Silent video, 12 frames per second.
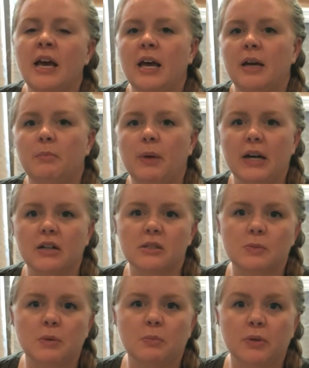and
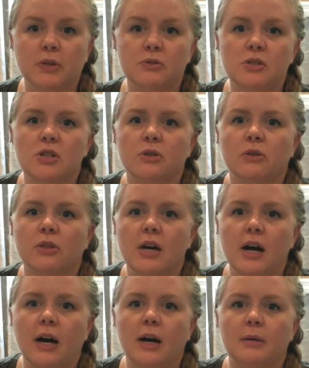pairs with Bluetooth,
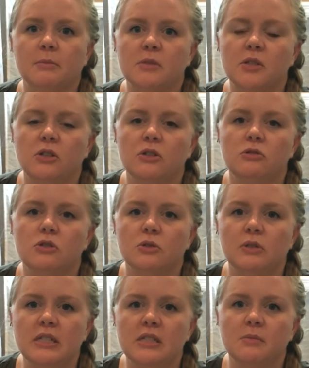so you
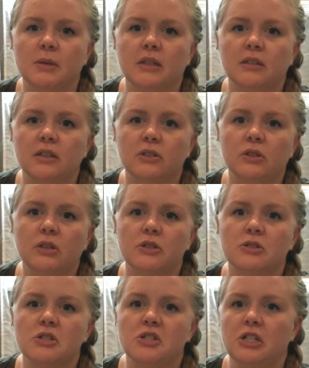do need to be a little
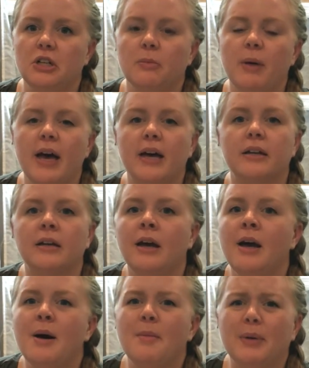closer to your pet.
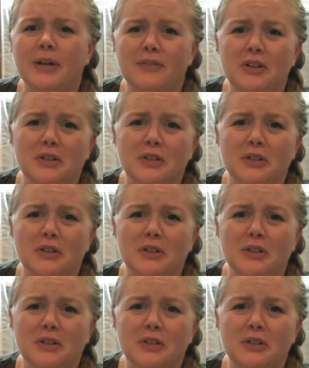But if